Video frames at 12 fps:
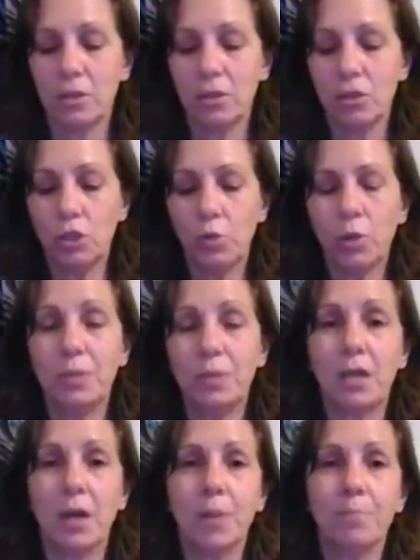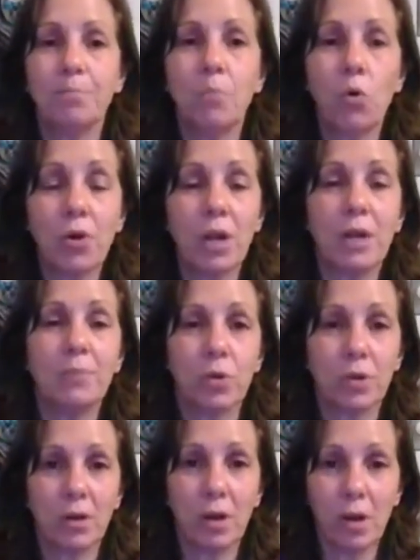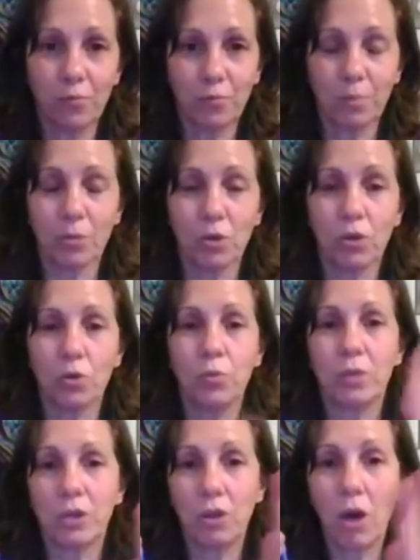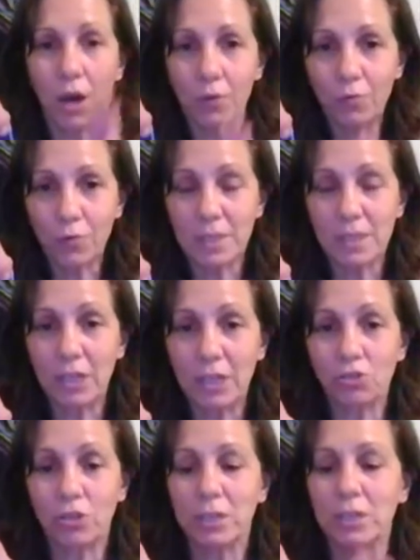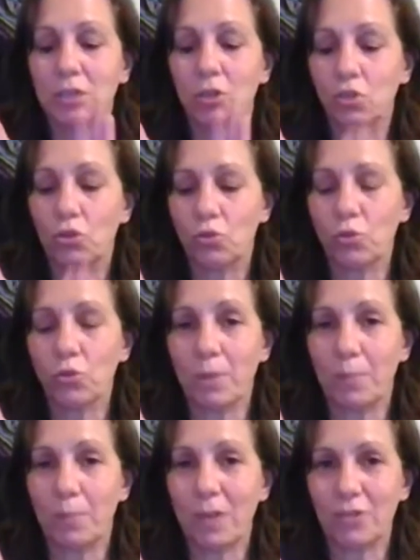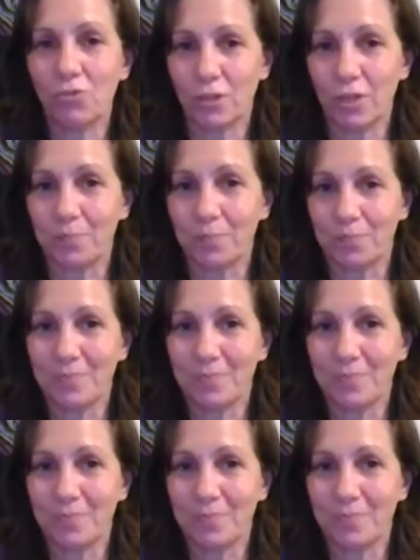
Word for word: you will become more and more comfortable with conversations through the pendulum.